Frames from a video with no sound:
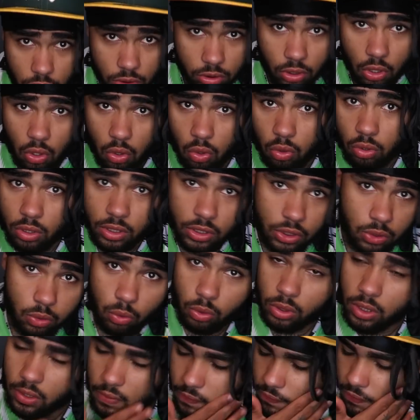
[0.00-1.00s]
So it's
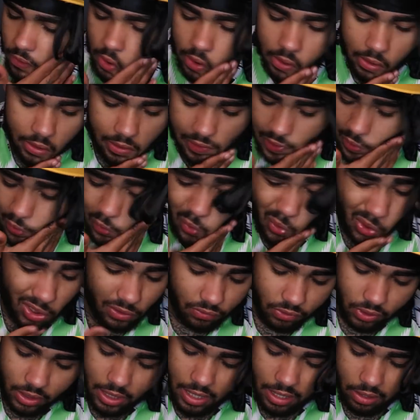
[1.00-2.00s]
all different
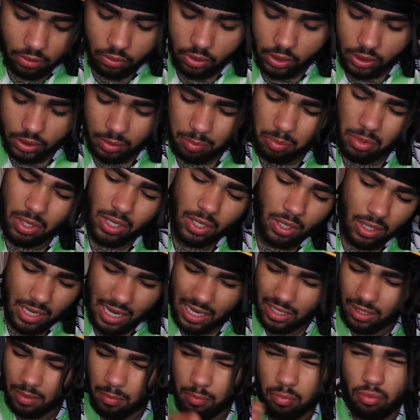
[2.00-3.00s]
areas, but it
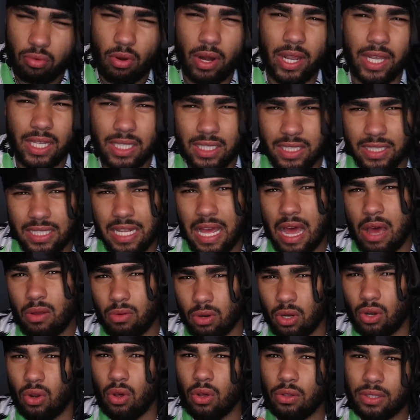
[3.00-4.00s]
kind of breaks
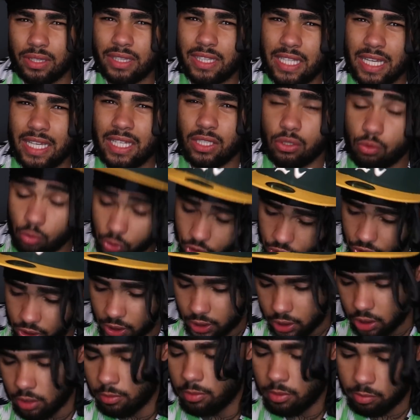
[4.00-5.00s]
down a lot of things which
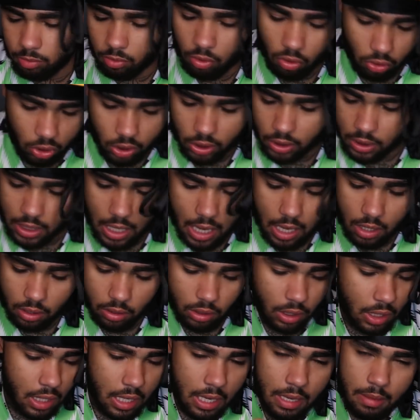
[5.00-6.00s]
need to be broken
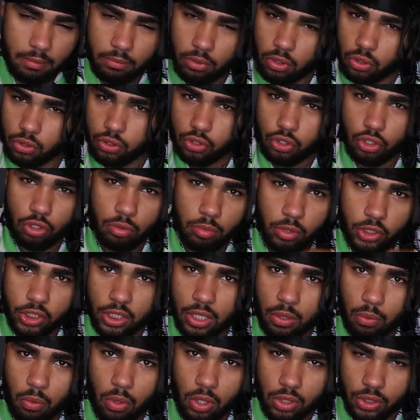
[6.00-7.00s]
down, because too
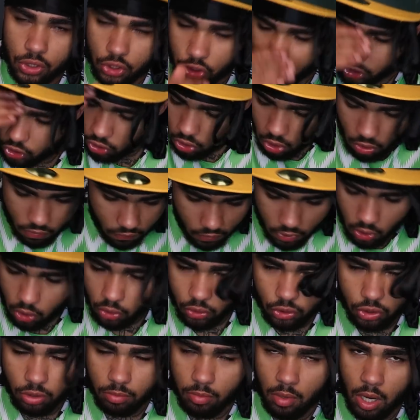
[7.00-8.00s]
much at once just
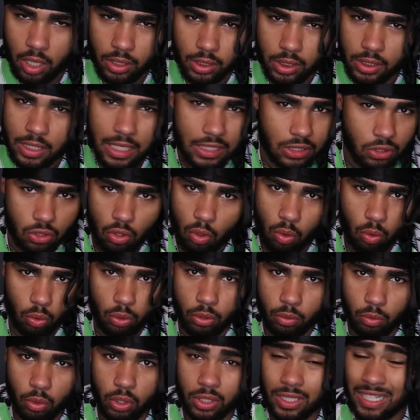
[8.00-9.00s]
overloads your mind, and that's not
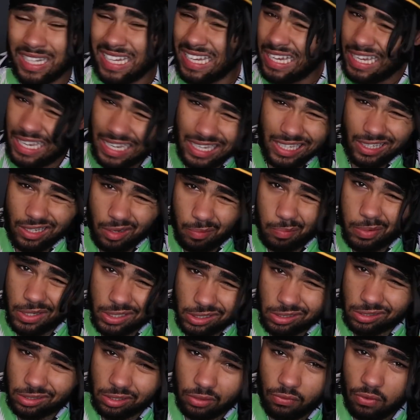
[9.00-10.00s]
what we want in the
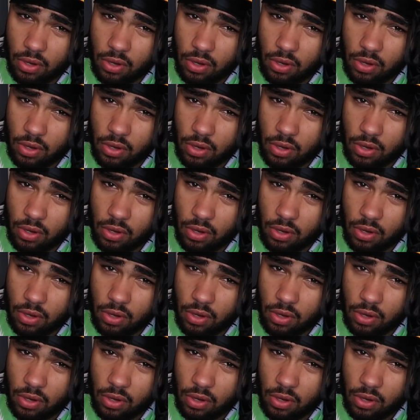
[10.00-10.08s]
business